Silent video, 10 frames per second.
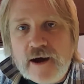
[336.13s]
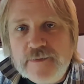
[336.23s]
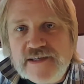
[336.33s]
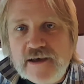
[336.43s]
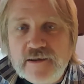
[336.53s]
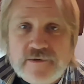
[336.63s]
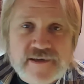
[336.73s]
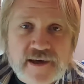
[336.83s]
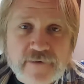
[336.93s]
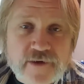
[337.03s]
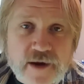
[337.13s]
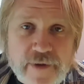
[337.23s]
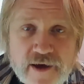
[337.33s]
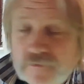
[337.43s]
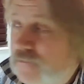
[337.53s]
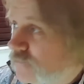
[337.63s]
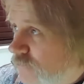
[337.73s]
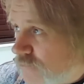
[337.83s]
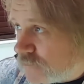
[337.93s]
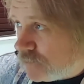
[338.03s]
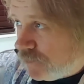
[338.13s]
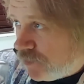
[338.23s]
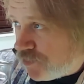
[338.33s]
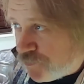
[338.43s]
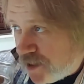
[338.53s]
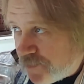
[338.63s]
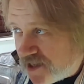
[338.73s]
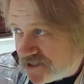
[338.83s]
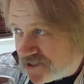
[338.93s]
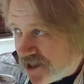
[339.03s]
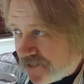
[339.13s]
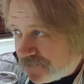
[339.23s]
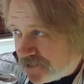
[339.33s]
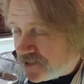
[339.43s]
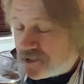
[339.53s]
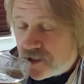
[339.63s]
hops, it looks like I've got about 3 minutes left.